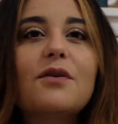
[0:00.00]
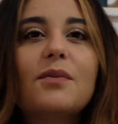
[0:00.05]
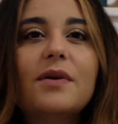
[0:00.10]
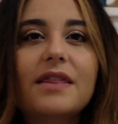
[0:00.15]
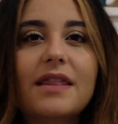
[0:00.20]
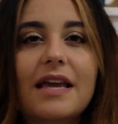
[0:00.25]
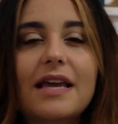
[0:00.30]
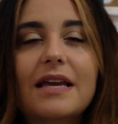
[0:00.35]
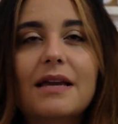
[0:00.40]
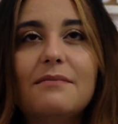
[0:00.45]

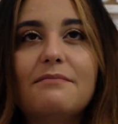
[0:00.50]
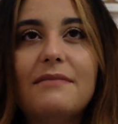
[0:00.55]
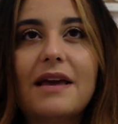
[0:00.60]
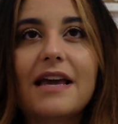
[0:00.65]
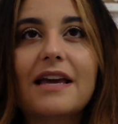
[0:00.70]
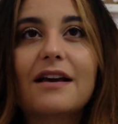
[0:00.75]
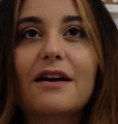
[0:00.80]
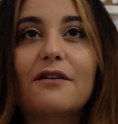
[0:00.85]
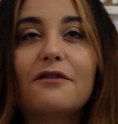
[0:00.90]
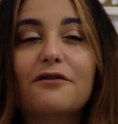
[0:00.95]
when they can
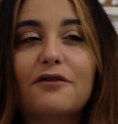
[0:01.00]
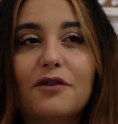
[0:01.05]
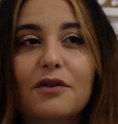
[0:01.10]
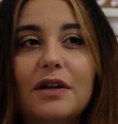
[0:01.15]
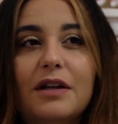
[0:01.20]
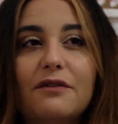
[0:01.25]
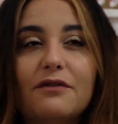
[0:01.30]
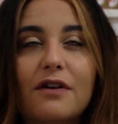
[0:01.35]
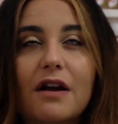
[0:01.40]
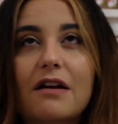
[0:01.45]
make a
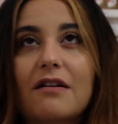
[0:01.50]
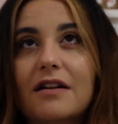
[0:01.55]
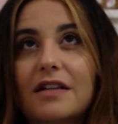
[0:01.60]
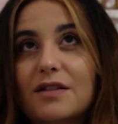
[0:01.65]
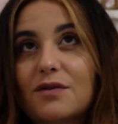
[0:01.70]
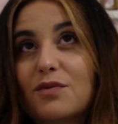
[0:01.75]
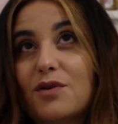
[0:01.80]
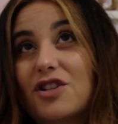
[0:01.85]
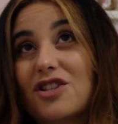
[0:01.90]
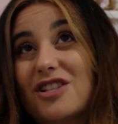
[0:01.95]
fruity
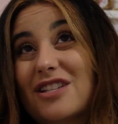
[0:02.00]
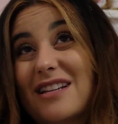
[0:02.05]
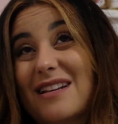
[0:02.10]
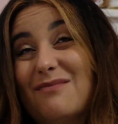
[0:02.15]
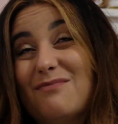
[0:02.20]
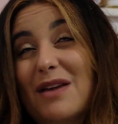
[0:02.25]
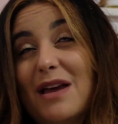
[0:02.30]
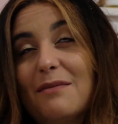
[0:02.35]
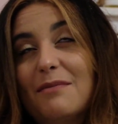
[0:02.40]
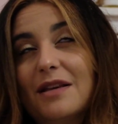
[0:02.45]
fragrance, which
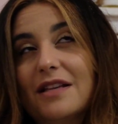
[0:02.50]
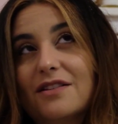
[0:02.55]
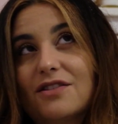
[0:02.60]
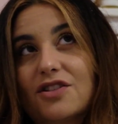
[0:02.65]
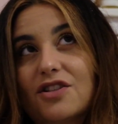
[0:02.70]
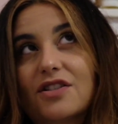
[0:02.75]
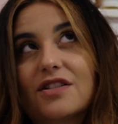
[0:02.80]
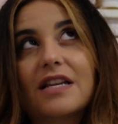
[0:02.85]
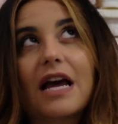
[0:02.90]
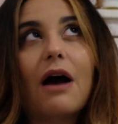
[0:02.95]
maybe is
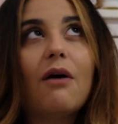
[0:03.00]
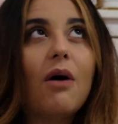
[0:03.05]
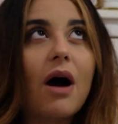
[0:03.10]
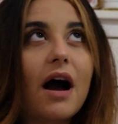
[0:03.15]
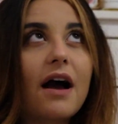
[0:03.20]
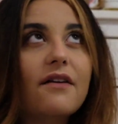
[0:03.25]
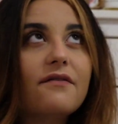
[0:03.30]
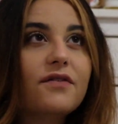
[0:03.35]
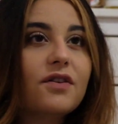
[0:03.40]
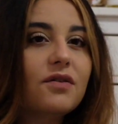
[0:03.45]
just how
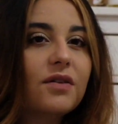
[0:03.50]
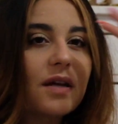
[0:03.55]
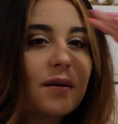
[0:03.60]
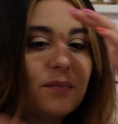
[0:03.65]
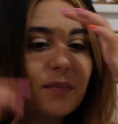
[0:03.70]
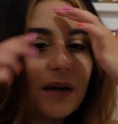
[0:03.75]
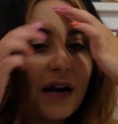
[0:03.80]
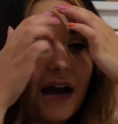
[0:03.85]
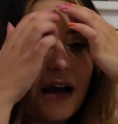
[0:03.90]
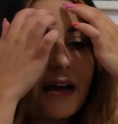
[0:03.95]
I viewed
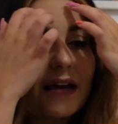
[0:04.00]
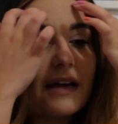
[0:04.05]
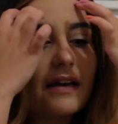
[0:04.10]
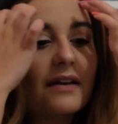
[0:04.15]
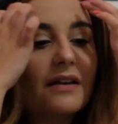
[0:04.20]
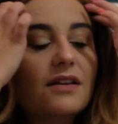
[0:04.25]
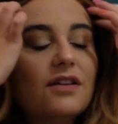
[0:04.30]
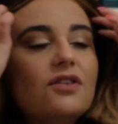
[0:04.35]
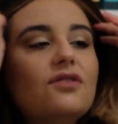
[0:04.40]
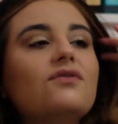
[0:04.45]
it, but I
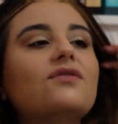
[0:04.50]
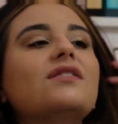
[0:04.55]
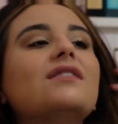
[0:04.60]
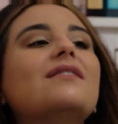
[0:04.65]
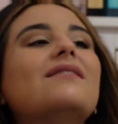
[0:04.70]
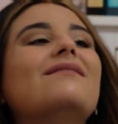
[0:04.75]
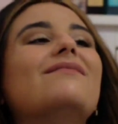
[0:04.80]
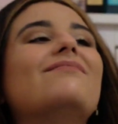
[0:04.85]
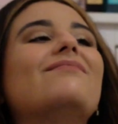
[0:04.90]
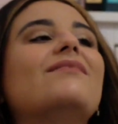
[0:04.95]
used
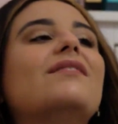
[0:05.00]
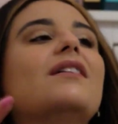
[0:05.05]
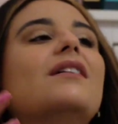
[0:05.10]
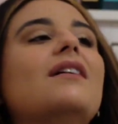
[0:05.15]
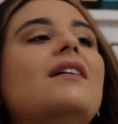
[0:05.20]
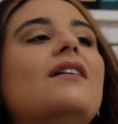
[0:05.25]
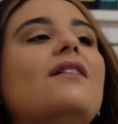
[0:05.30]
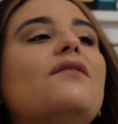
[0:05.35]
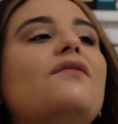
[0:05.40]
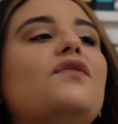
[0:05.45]
to
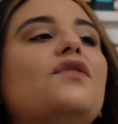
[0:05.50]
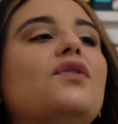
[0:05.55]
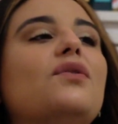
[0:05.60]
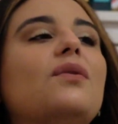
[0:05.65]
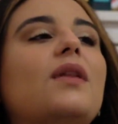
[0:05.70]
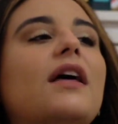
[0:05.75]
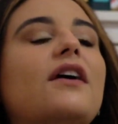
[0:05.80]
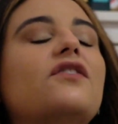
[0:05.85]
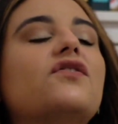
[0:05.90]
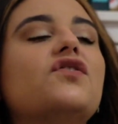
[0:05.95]
view
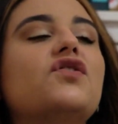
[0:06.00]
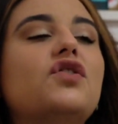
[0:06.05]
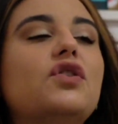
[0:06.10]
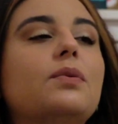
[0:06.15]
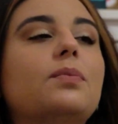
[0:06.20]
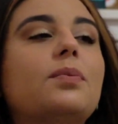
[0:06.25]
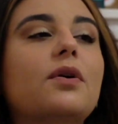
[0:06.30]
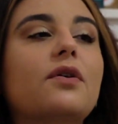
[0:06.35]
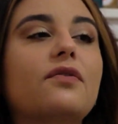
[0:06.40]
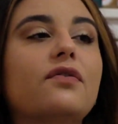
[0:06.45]
like
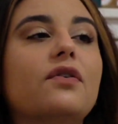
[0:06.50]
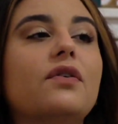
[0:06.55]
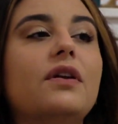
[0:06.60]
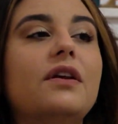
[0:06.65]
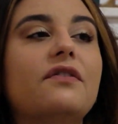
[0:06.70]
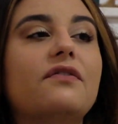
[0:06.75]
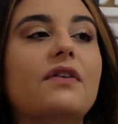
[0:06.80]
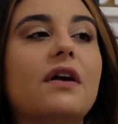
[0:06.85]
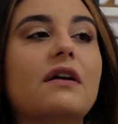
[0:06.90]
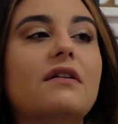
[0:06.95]
super
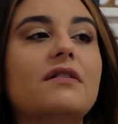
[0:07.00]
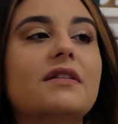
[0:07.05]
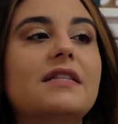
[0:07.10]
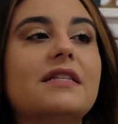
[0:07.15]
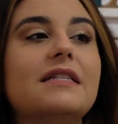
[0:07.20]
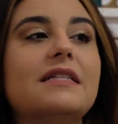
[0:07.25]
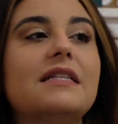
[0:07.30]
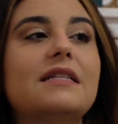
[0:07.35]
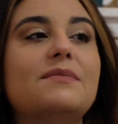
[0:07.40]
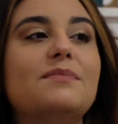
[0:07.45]
fruity
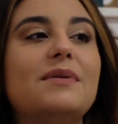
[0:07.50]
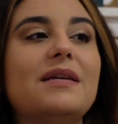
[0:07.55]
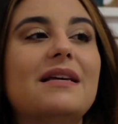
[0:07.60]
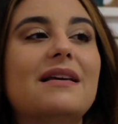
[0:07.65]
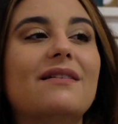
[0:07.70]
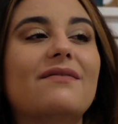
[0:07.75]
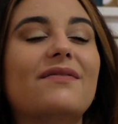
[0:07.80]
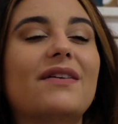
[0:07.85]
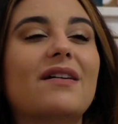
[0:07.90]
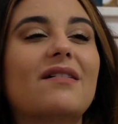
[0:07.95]
fragrances as
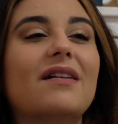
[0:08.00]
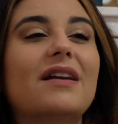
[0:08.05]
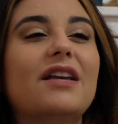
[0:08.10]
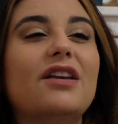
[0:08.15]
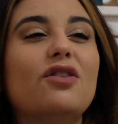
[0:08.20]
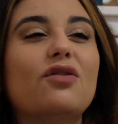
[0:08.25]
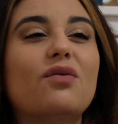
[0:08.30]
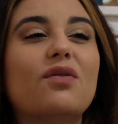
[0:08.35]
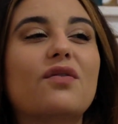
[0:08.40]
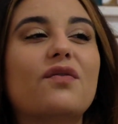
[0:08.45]
being very
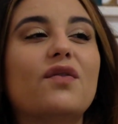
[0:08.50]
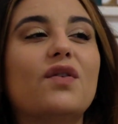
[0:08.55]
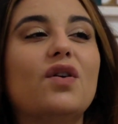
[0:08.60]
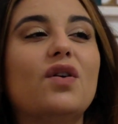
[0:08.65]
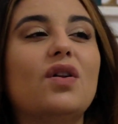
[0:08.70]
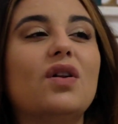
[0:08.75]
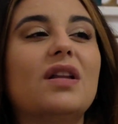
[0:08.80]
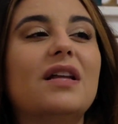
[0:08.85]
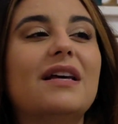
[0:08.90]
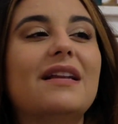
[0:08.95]

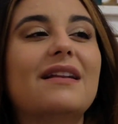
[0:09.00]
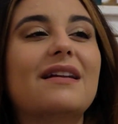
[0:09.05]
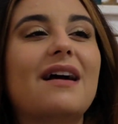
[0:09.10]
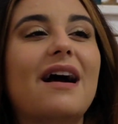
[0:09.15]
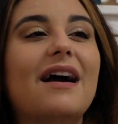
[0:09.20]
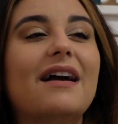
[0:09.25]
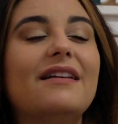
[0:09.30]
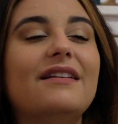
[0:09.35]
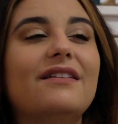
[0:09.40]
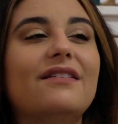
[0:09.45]
youthful and
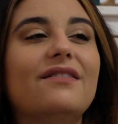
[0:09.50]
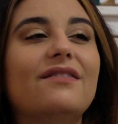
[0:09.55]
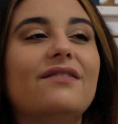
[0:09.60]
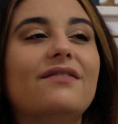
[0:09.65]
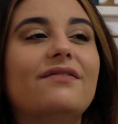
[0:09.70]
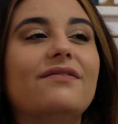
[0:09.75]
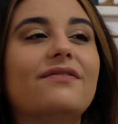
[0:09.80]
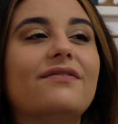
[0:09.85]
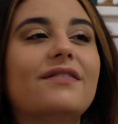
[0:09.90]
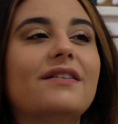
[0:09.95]
kind
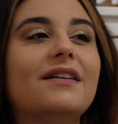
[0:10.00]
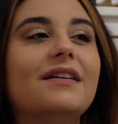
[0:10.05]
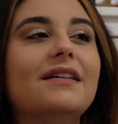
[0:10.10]
of